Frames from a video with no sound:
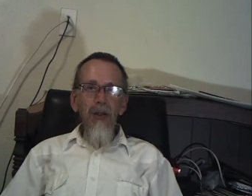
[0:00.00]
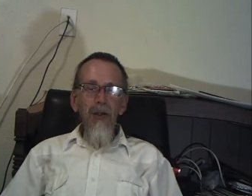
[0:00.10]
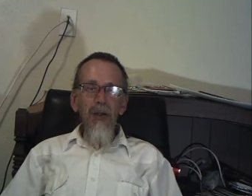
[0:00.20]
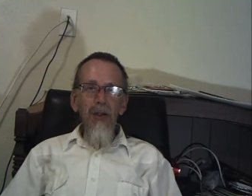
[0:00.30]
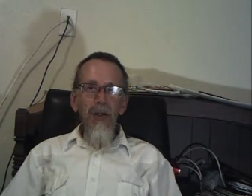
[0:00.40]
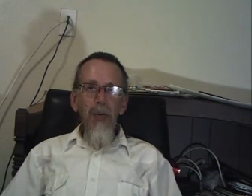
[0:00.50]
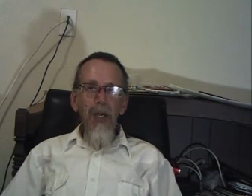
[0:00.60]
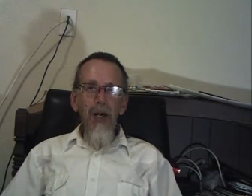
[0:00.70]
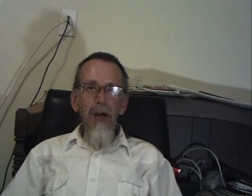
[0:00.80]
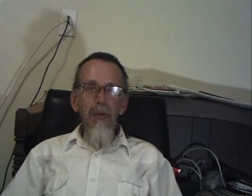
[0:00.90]
suddenly
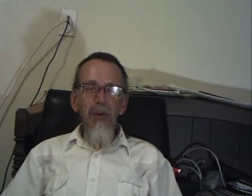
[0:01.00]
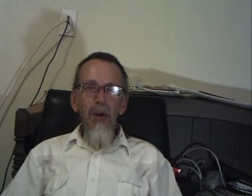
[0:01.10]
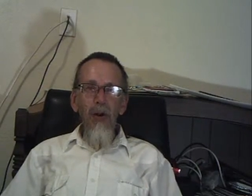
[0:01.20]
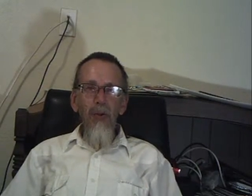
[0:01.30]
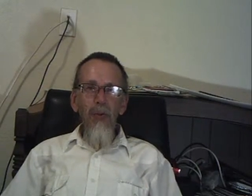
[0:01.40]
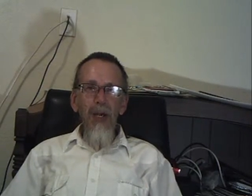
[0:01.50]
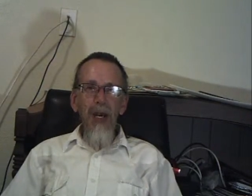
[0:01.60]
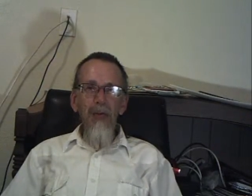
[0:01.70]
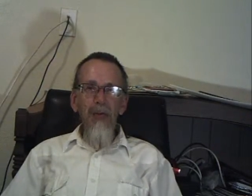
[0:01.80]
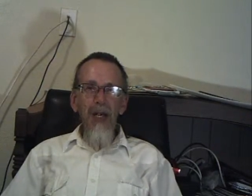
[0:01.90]
becomes horribly
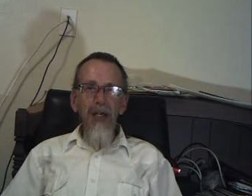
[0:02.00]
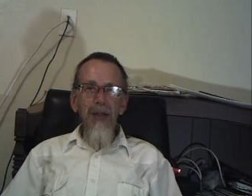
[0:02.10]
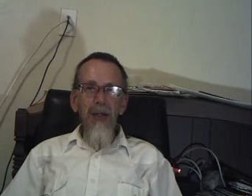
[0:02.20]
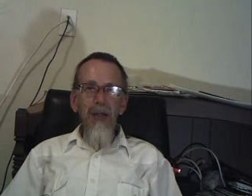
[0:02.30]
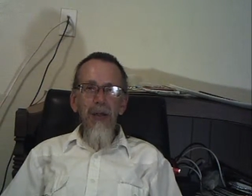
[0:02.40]
outdated.